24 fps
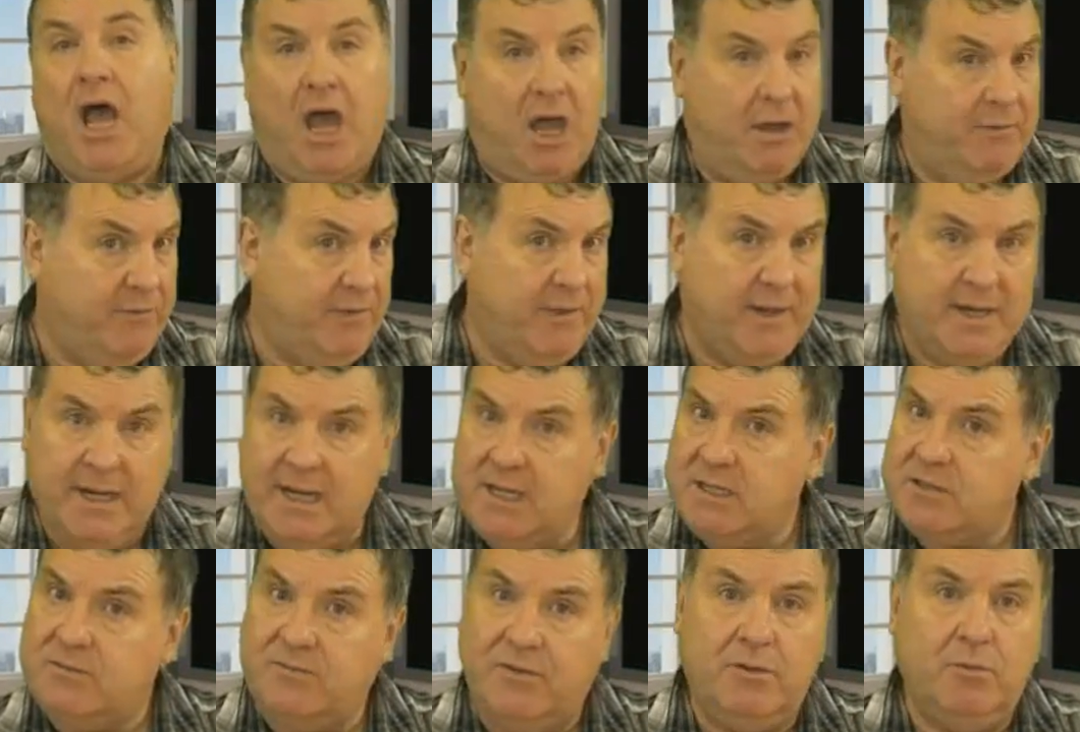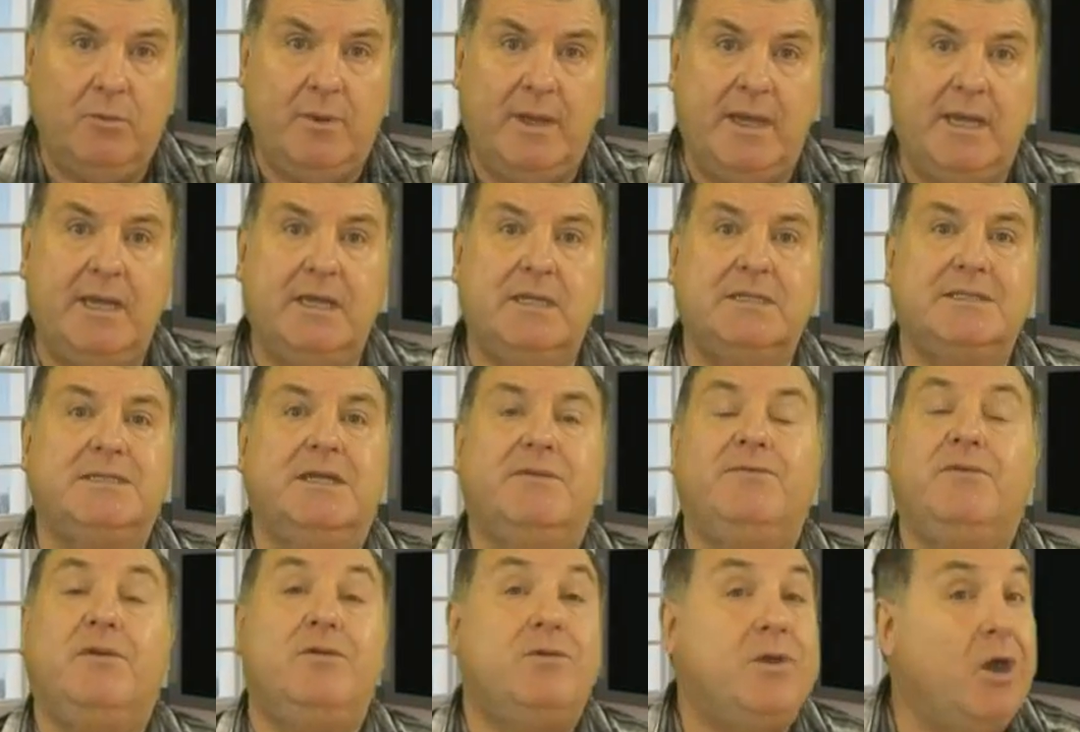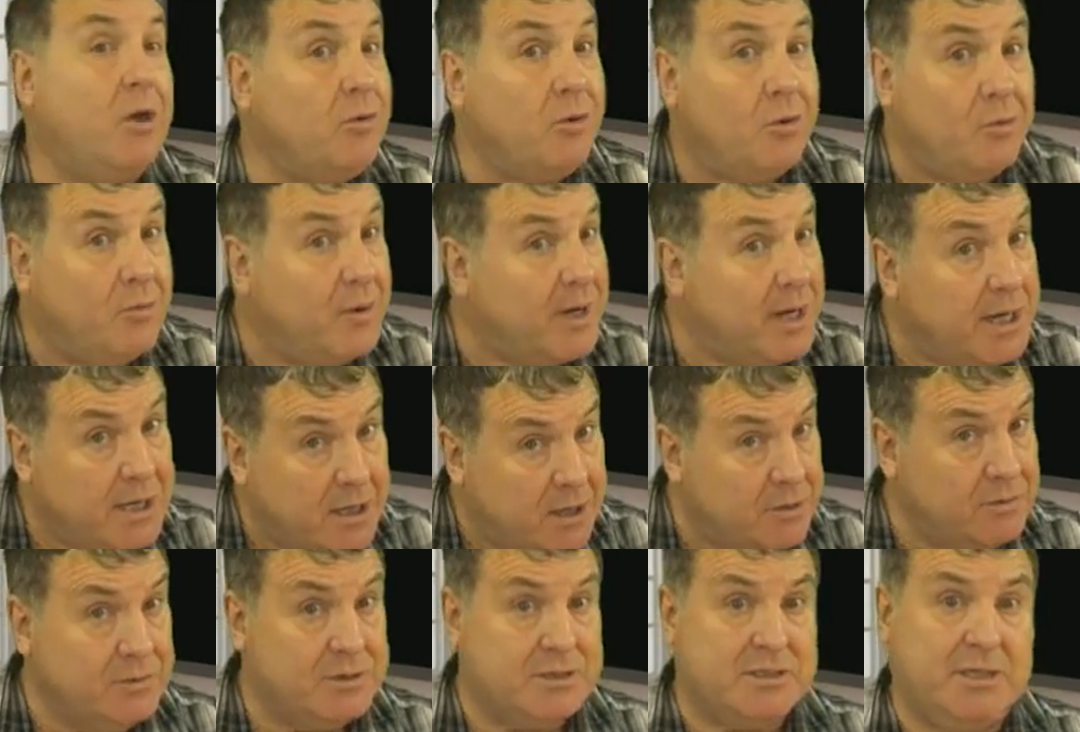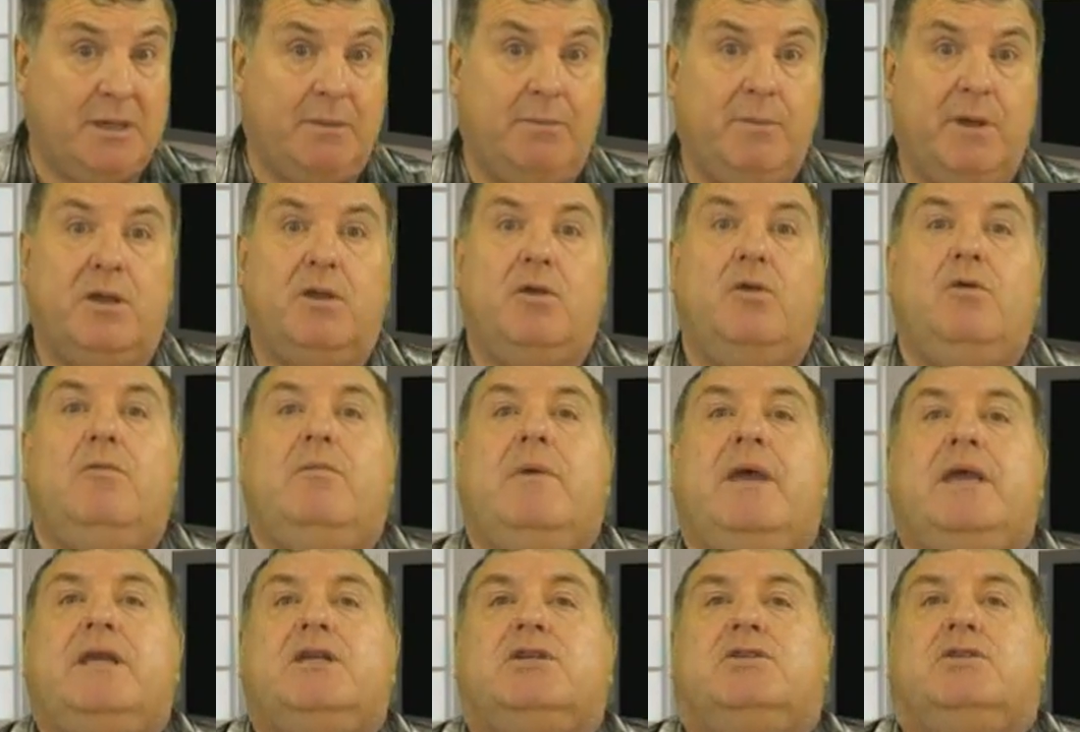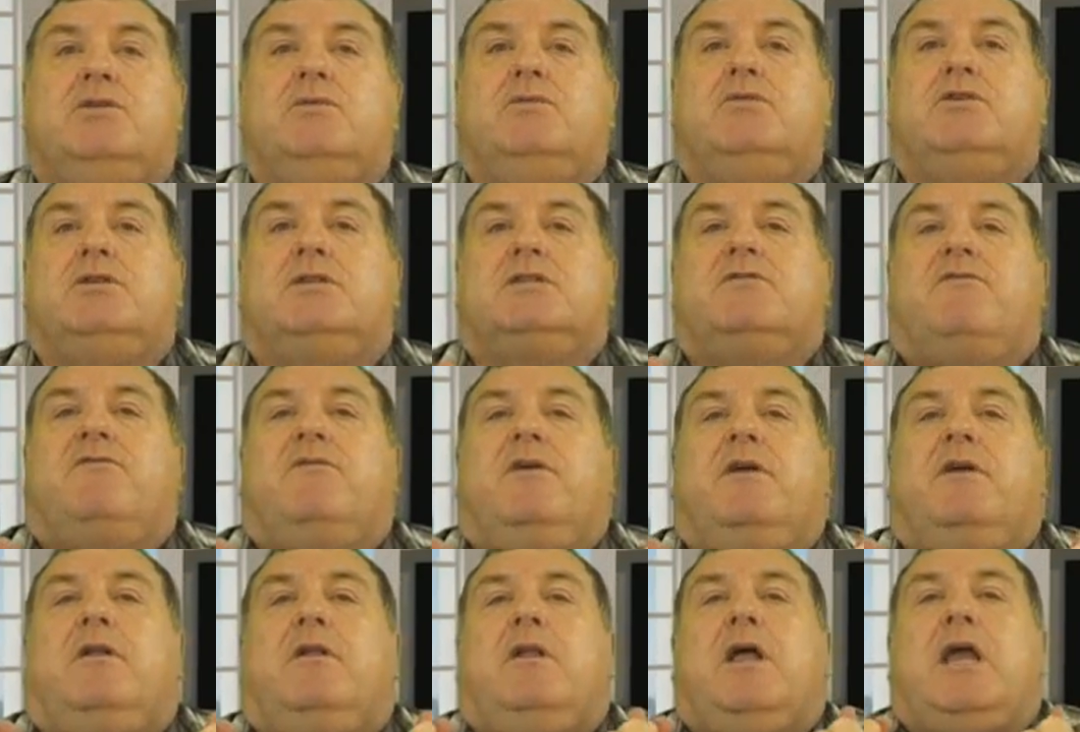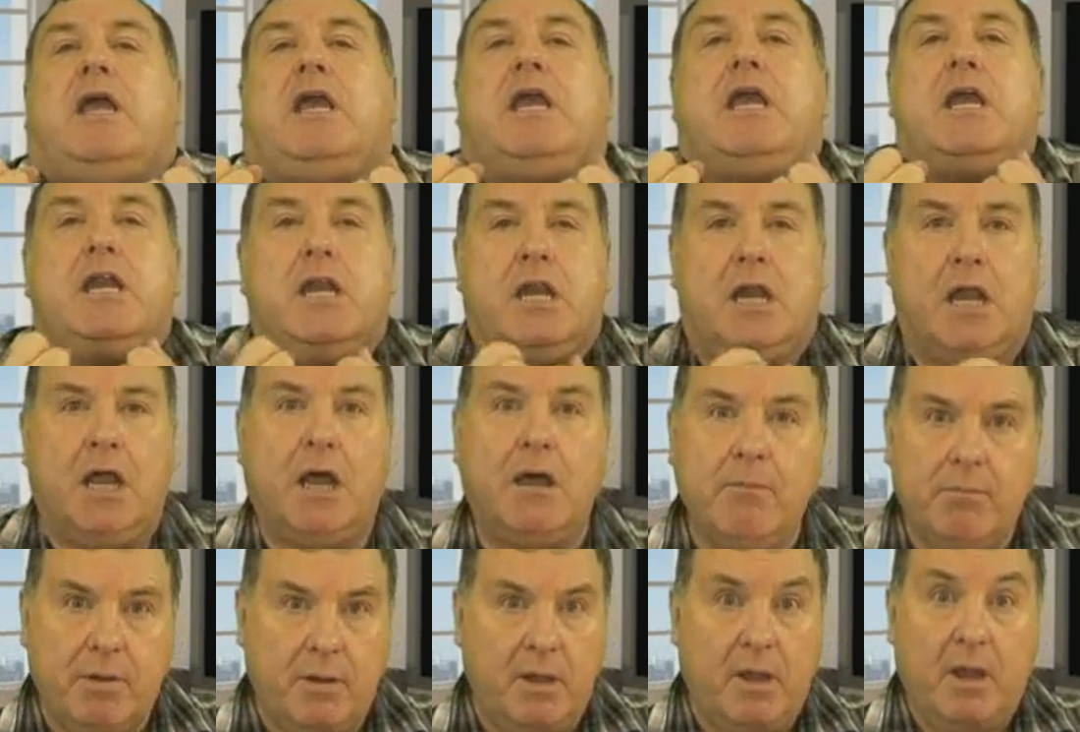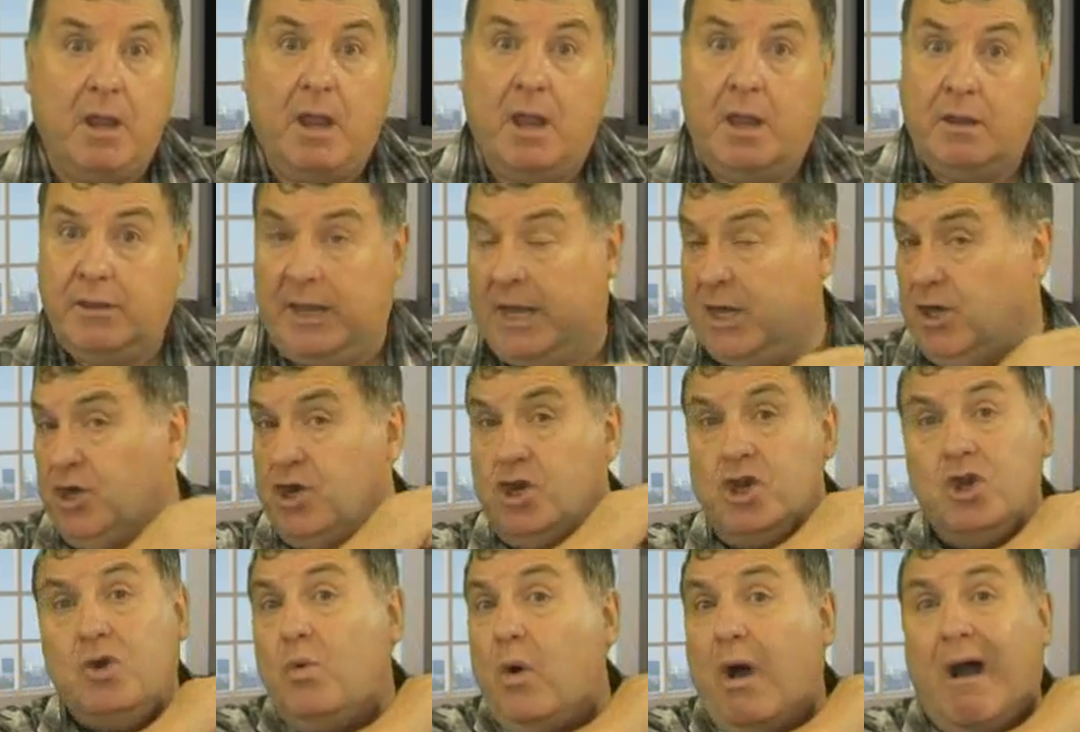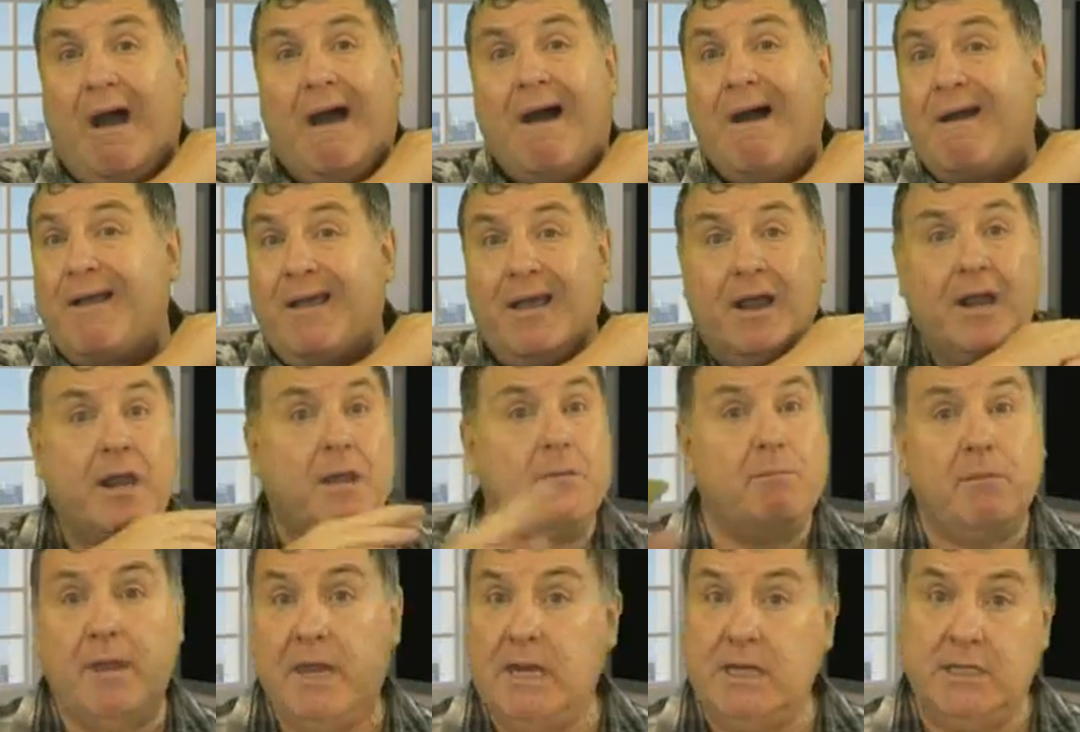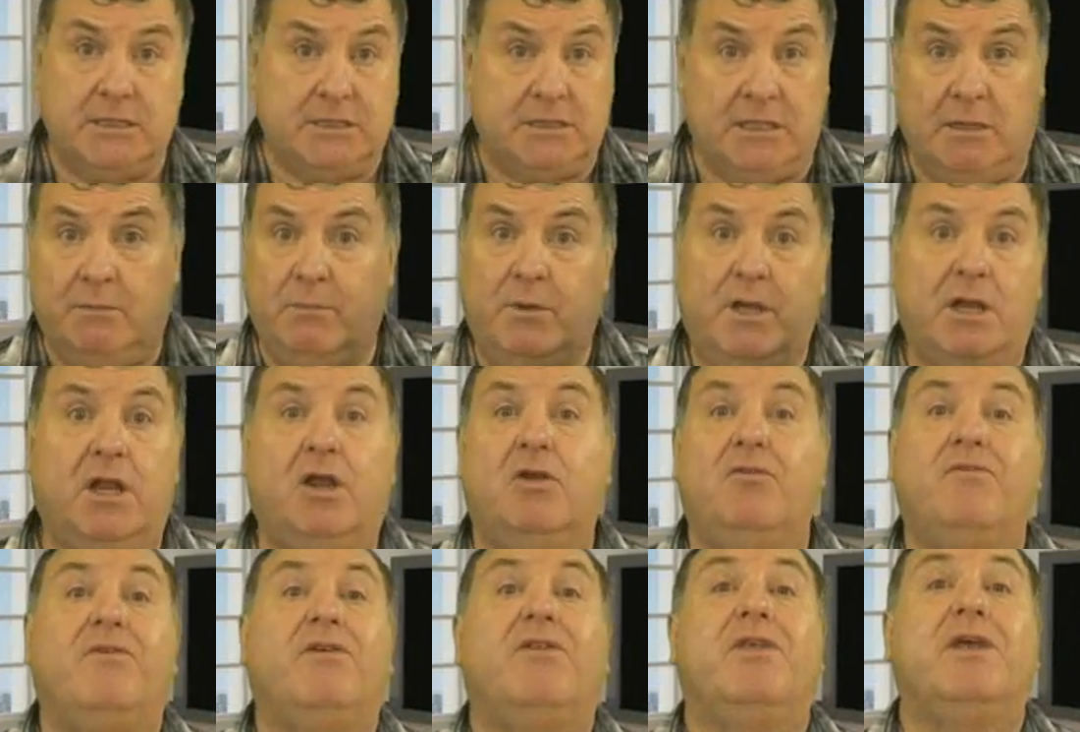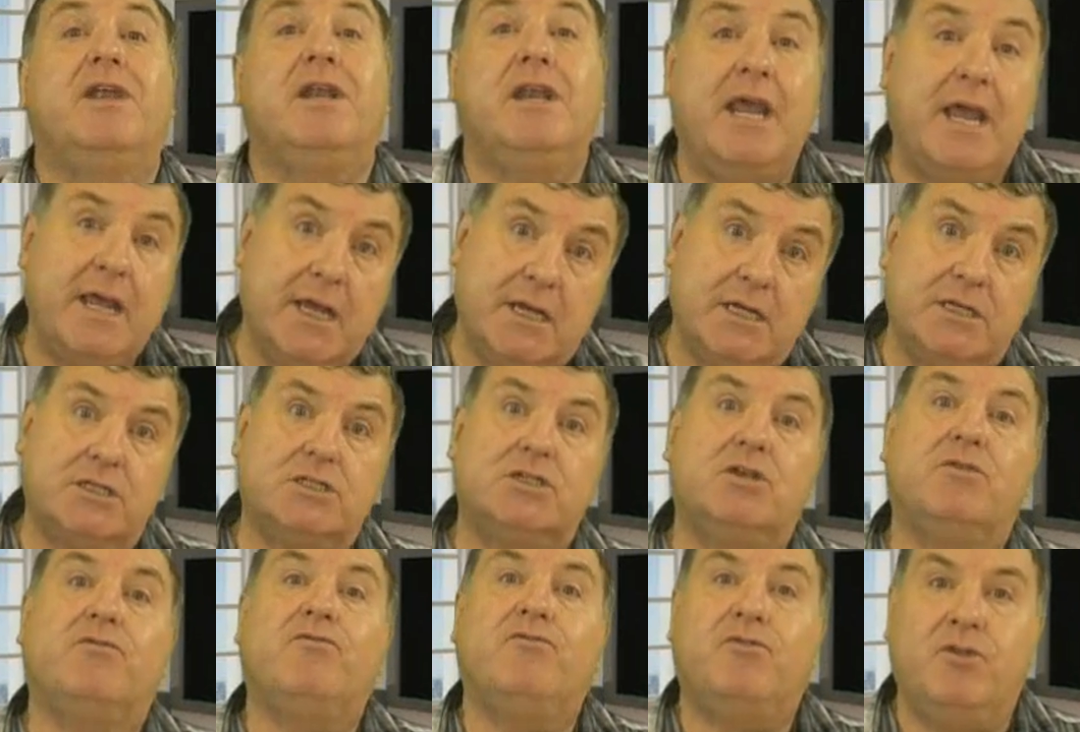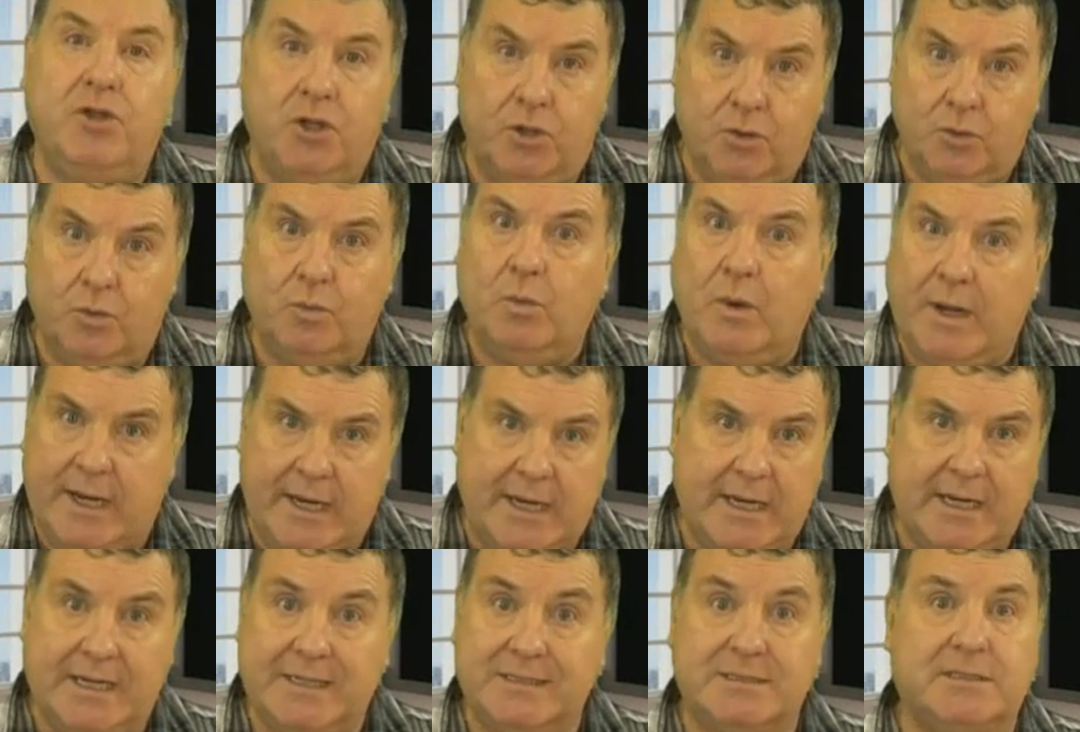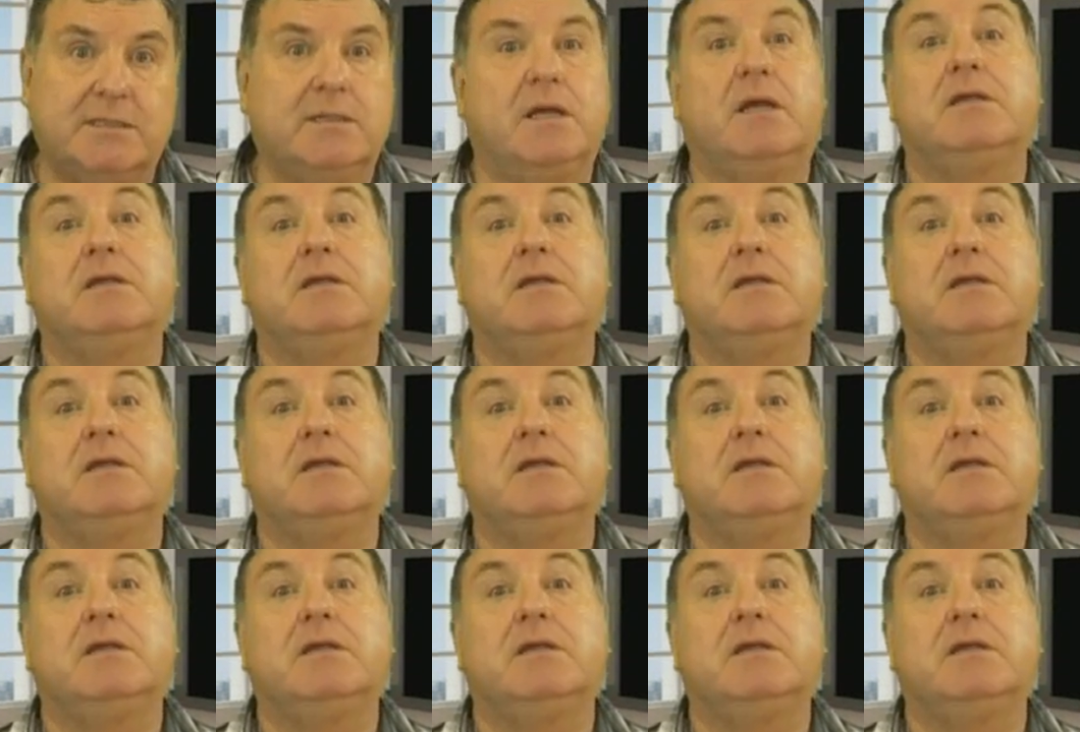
over the next few weeks, if you don't already know someone who makes you just feel eaten up, then you are going to meet someone over the next few weeks.